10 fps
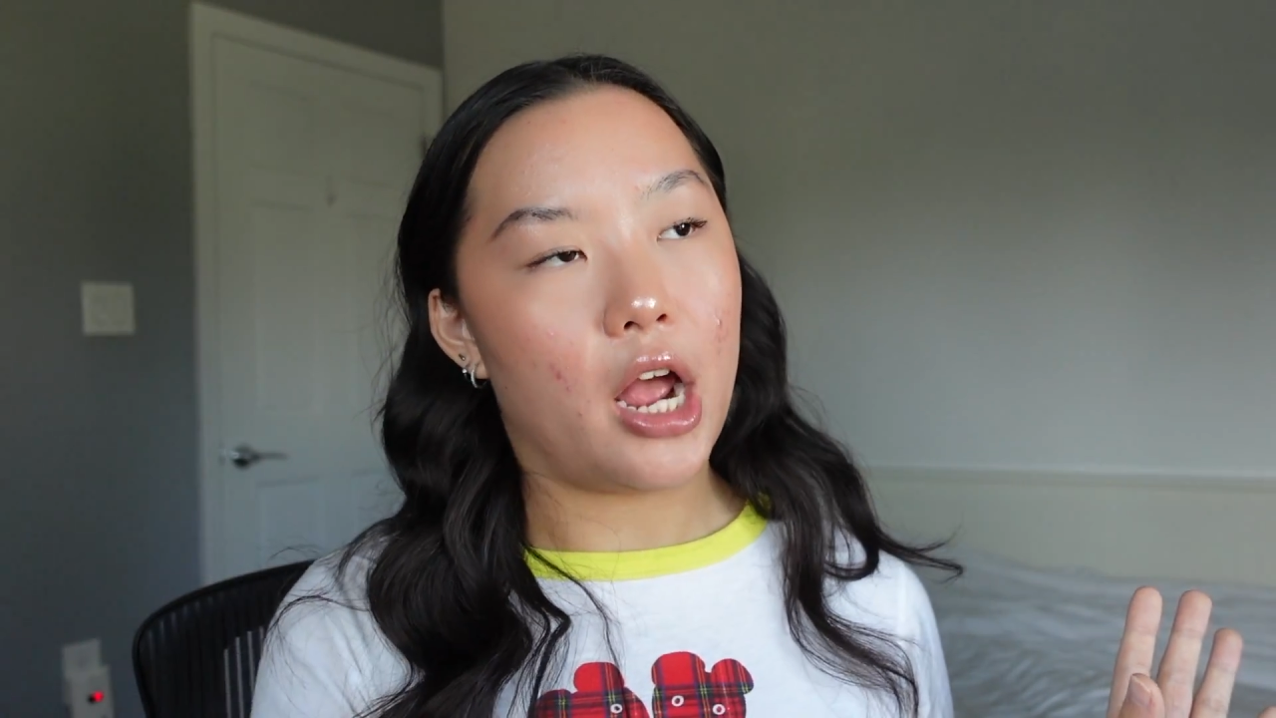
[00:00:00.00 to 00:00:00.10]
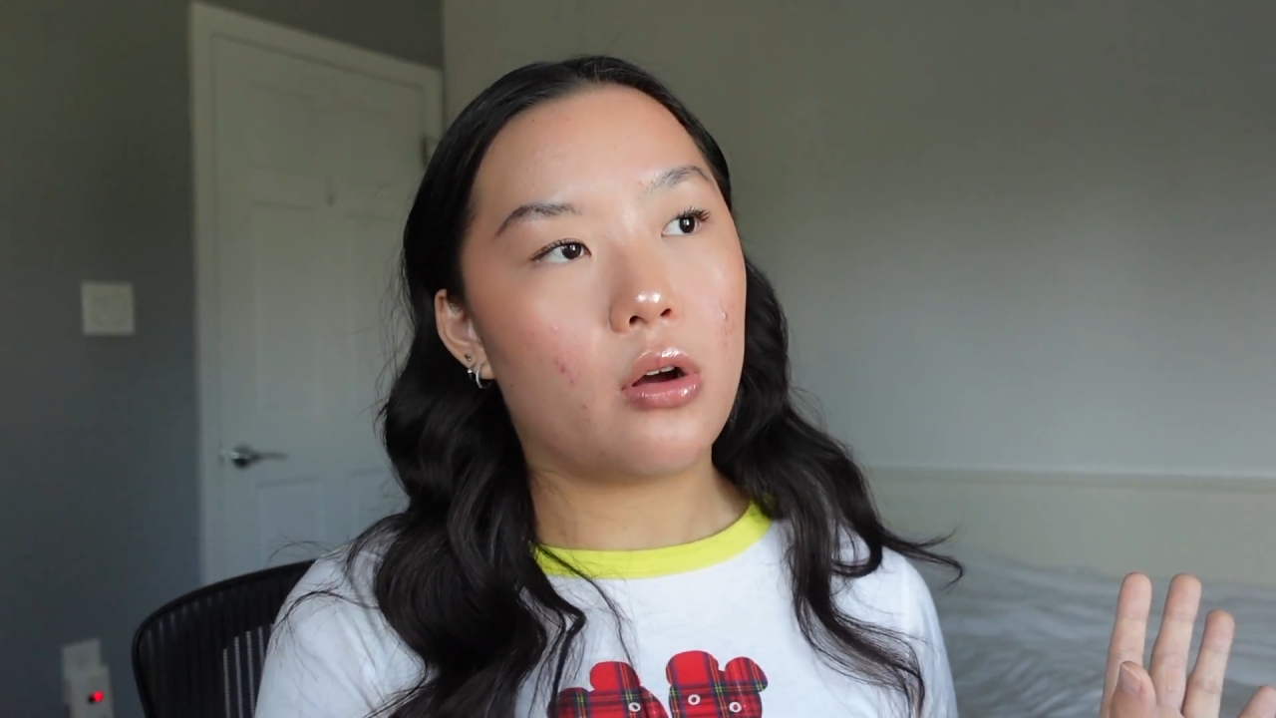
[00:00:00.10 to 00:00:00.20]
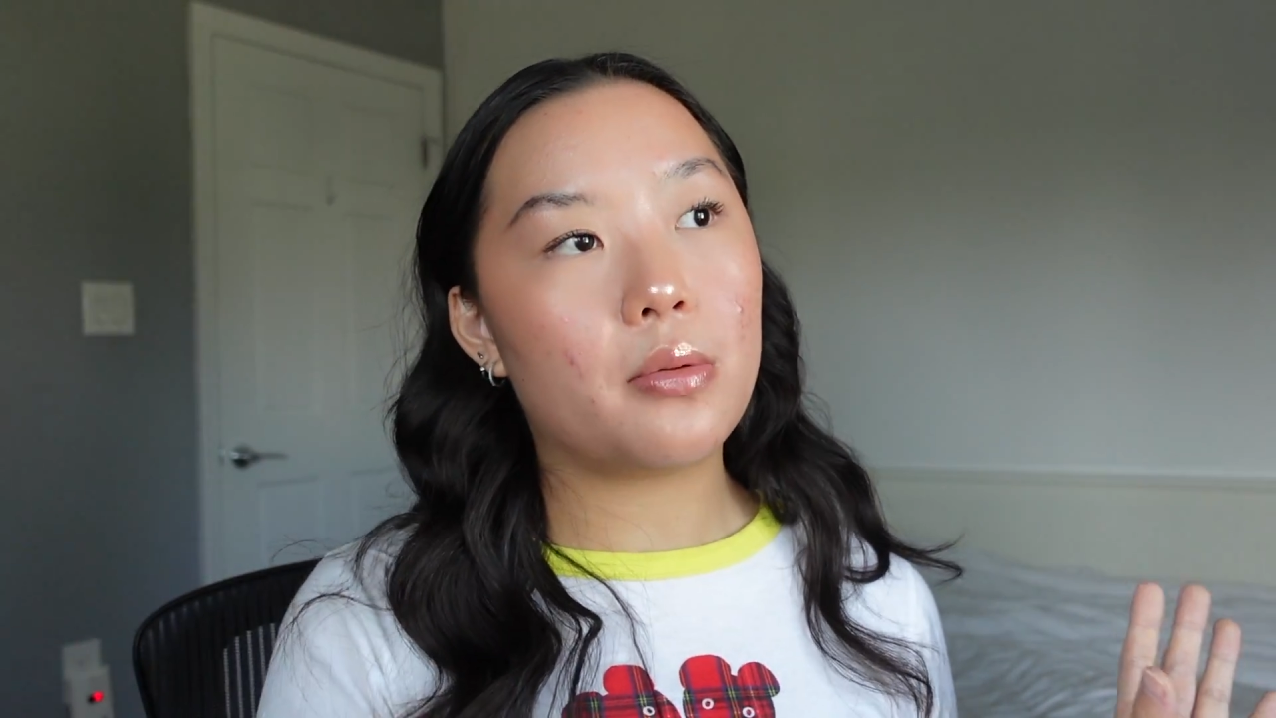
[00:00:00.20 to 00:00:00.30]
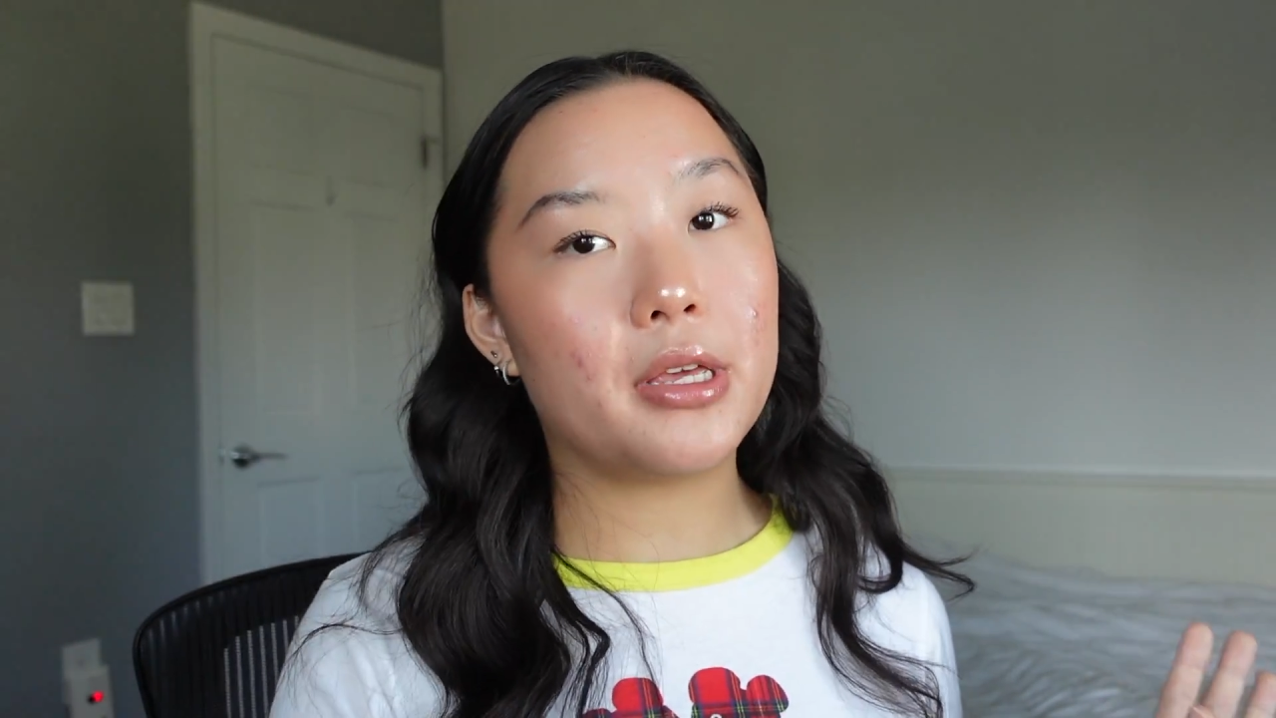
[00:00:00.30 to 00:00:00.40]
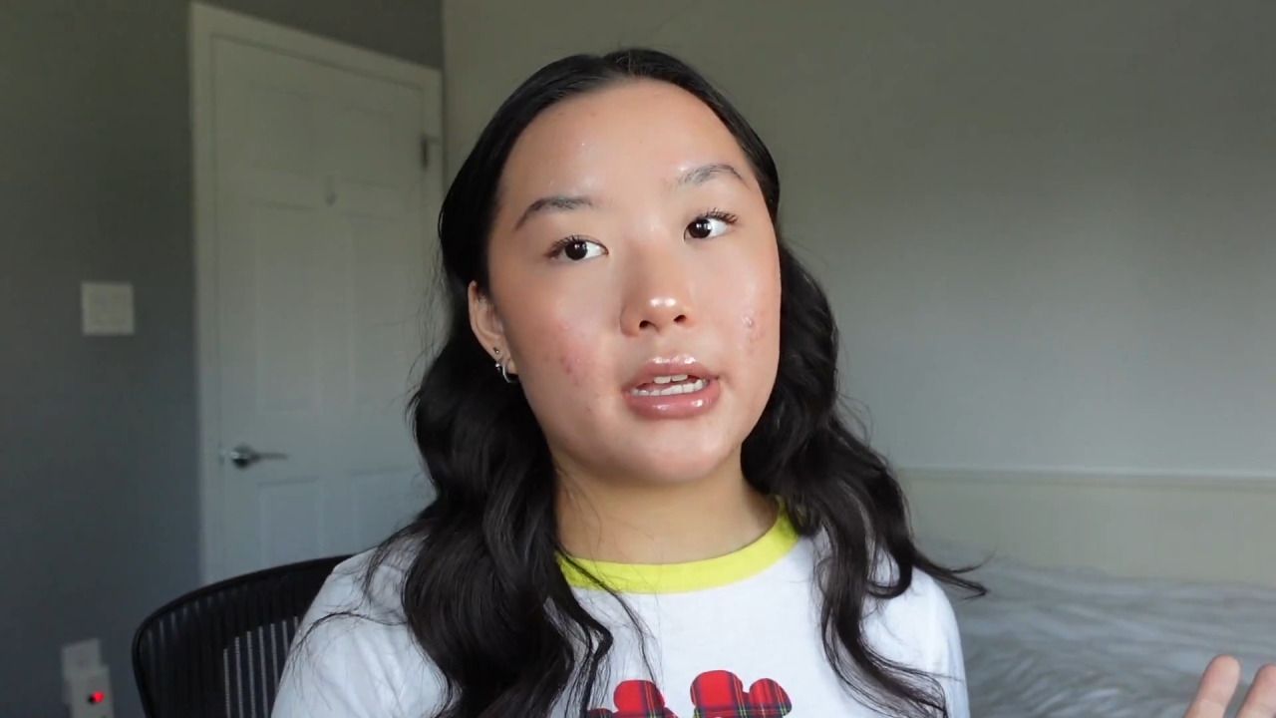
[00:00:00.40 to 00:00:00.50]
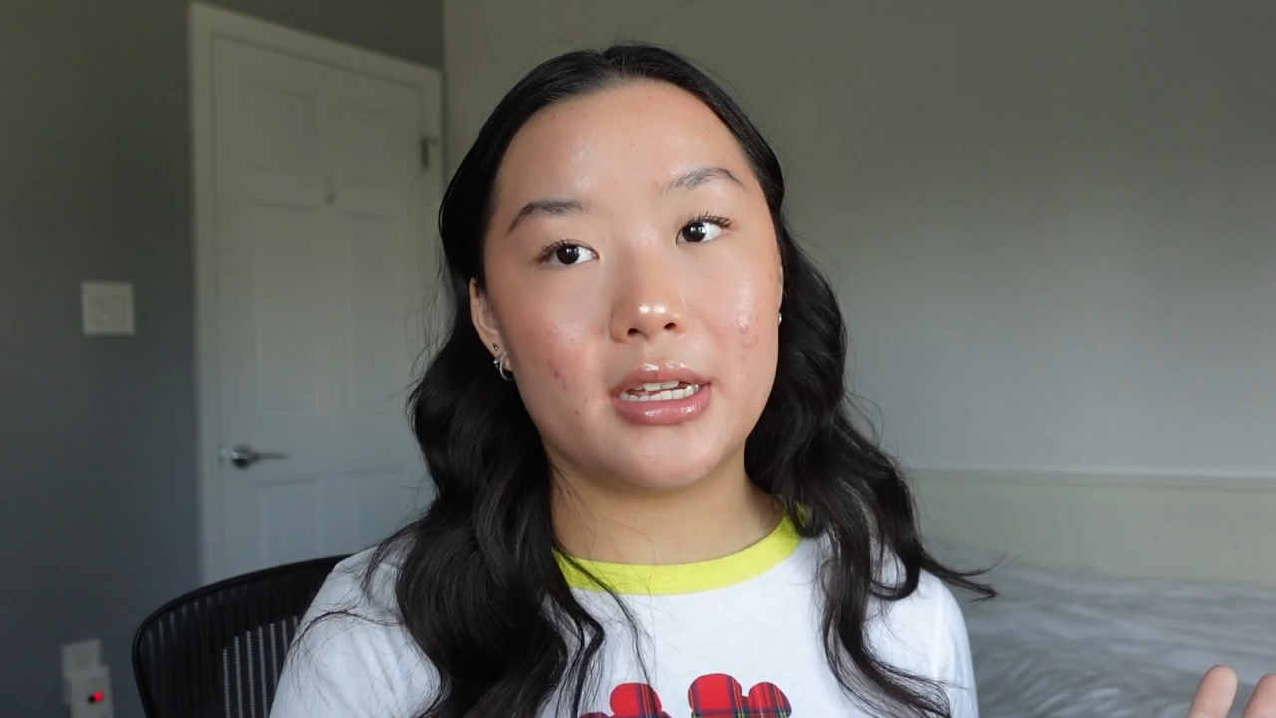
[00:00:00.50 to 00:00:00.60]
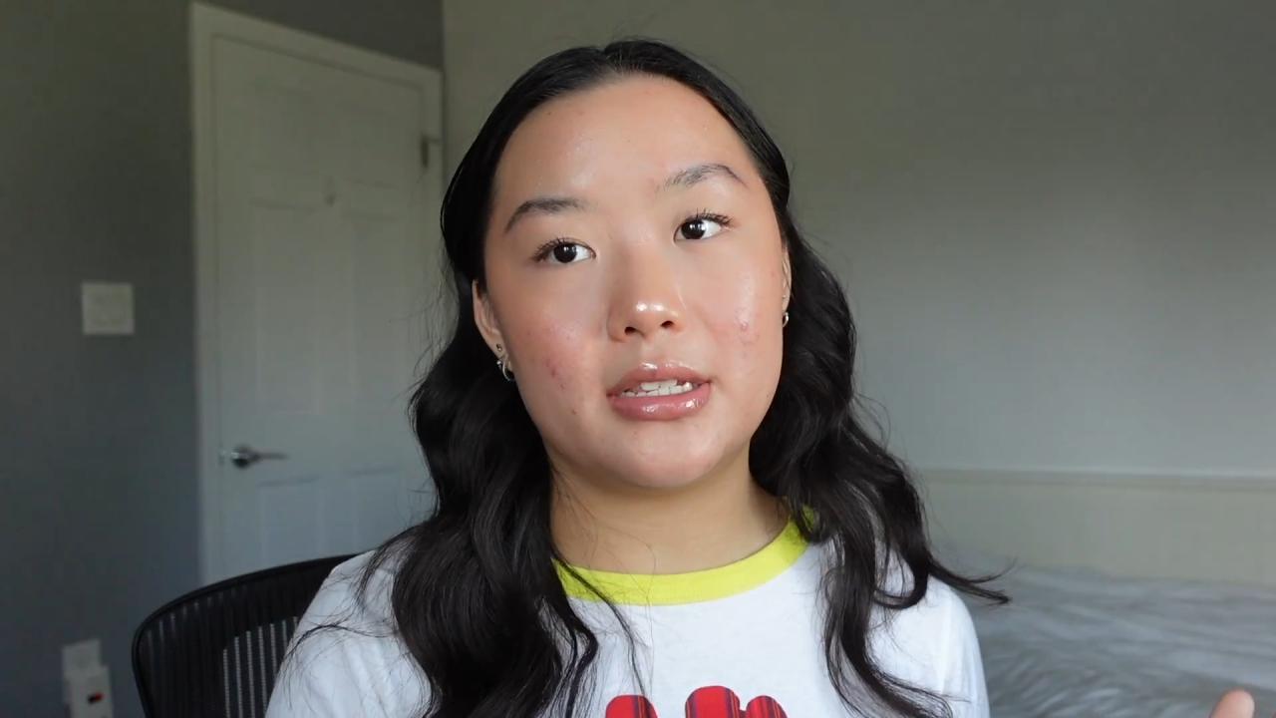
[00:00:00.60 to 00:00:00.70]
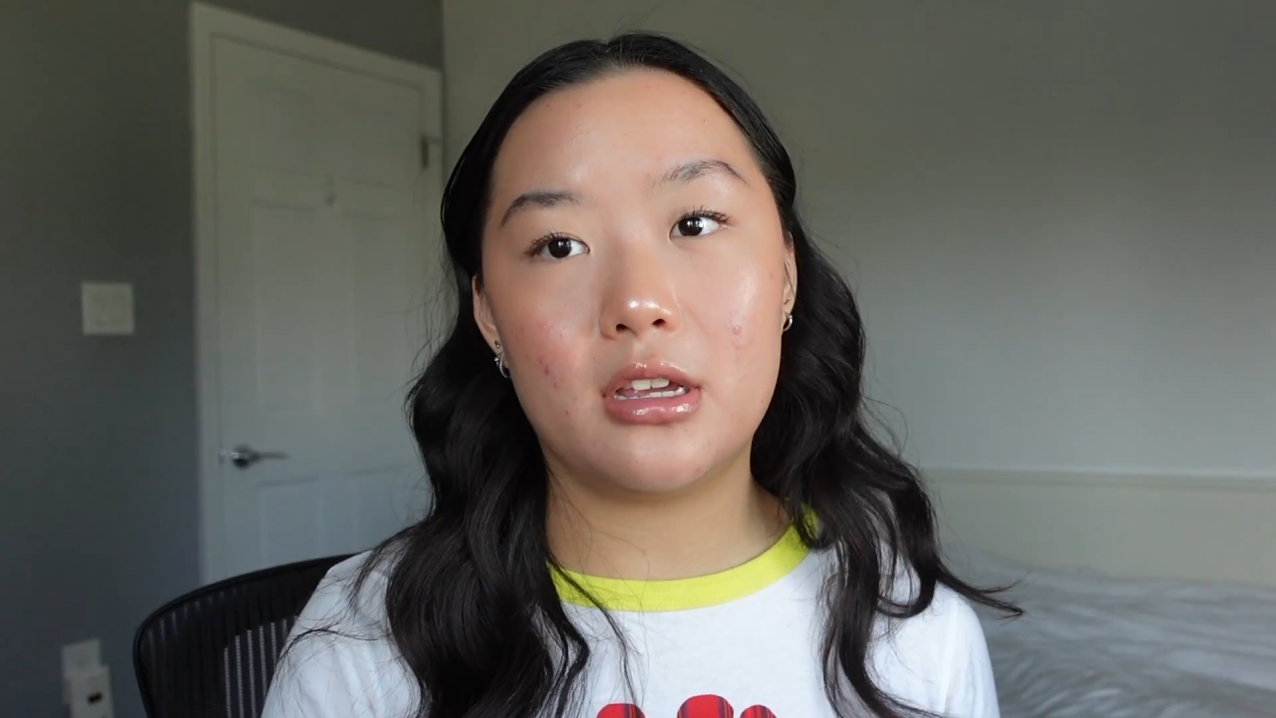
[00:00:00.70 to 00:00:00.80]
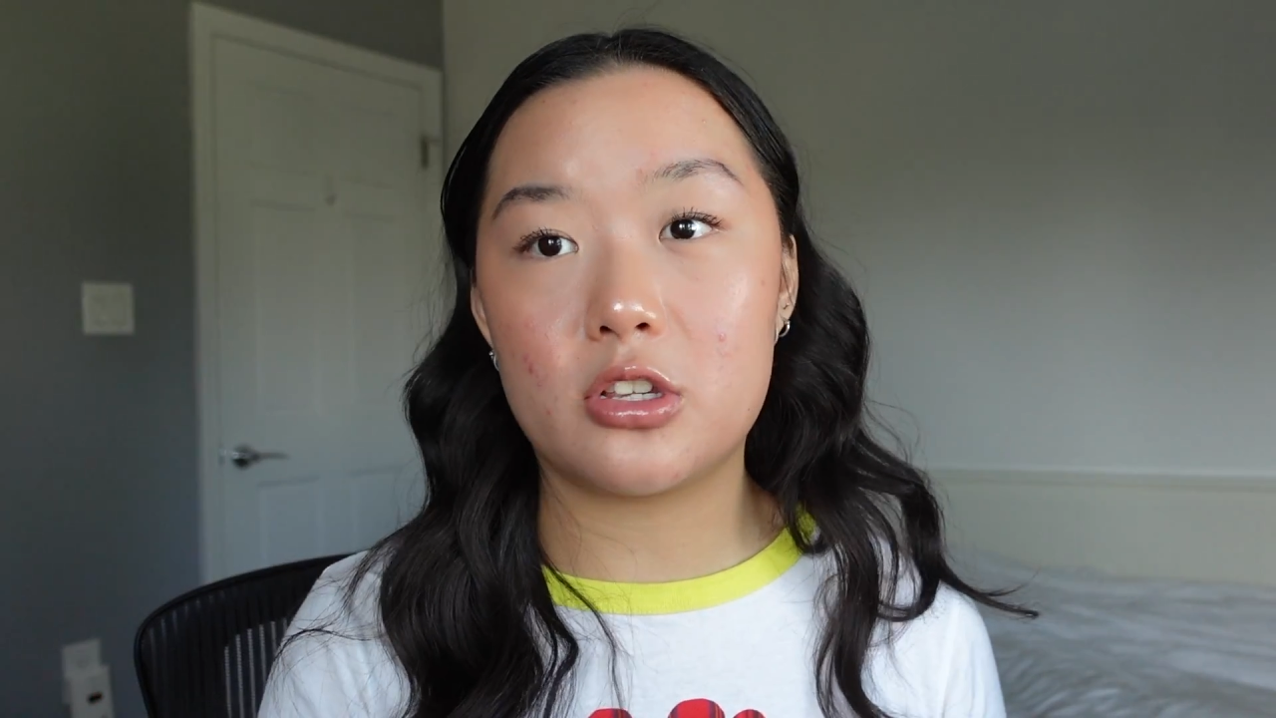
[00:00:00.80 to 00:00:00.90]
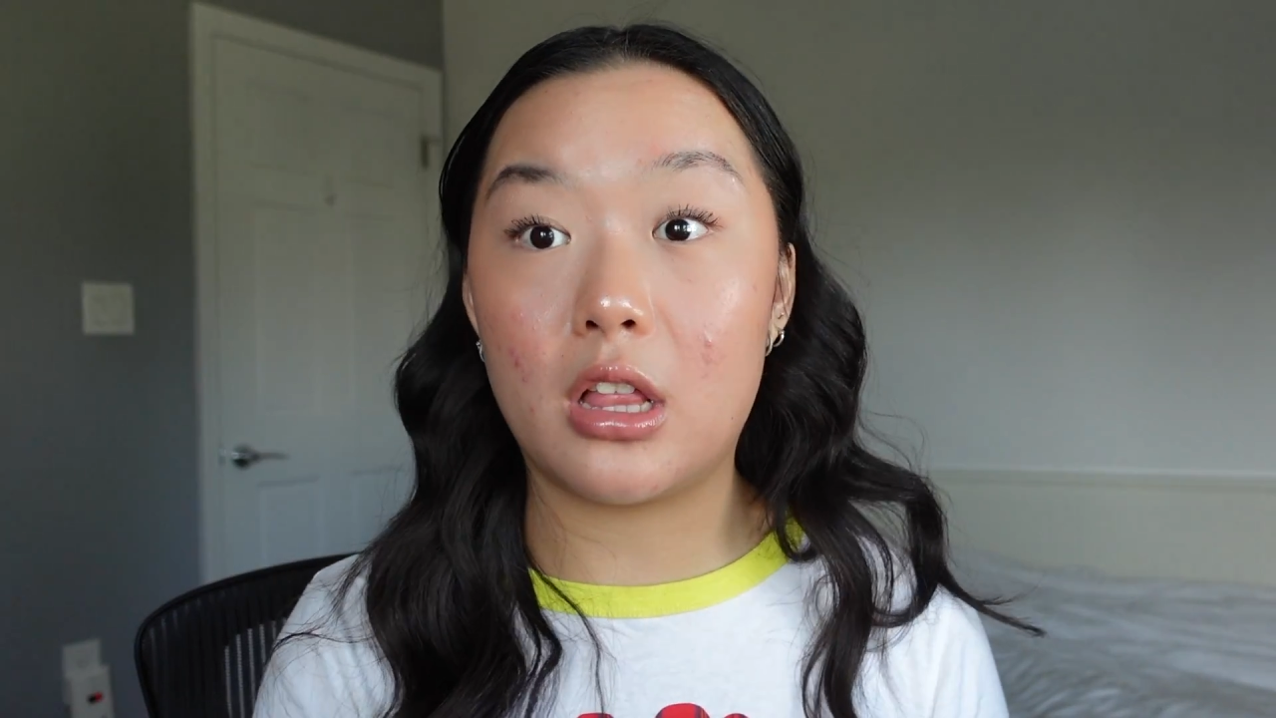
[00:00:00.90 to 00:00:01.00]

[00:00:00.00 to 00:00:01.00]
hour because there's